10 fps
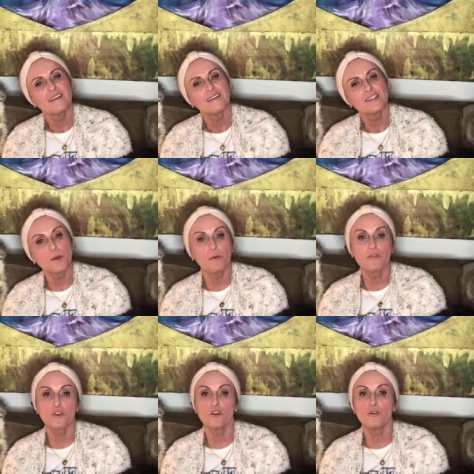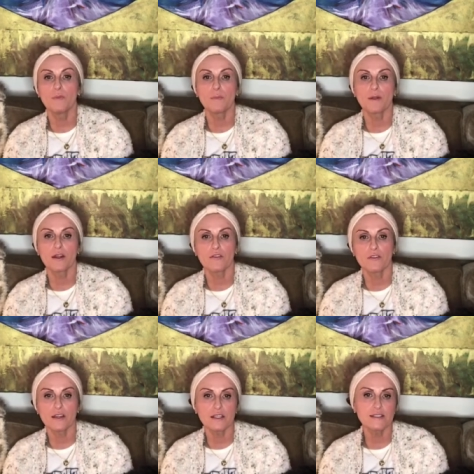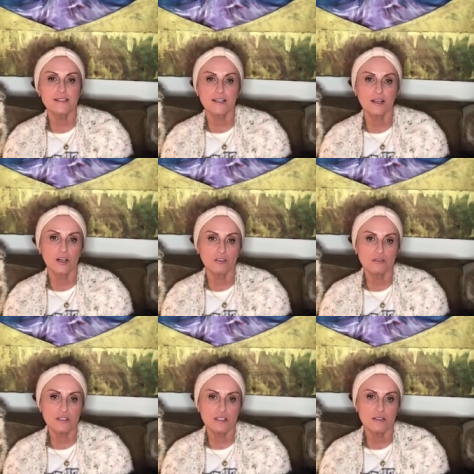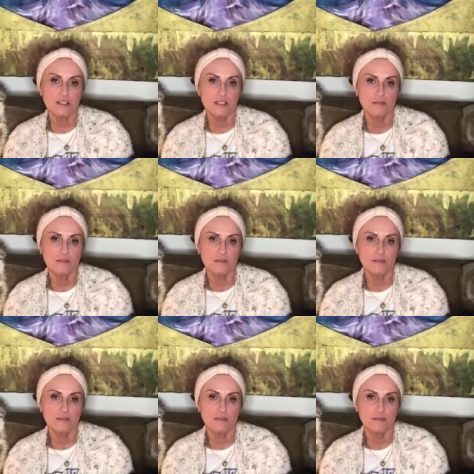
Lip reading: Some of you maybe on the East Coast,